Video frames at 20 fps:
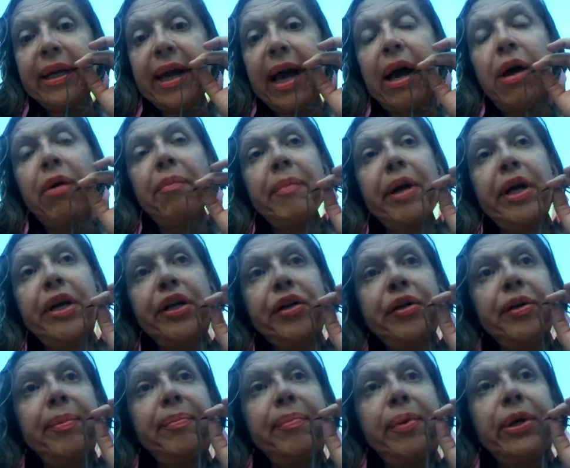How
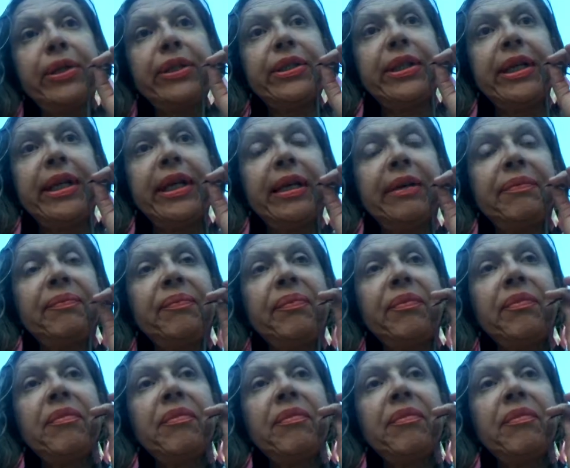mercury poisoning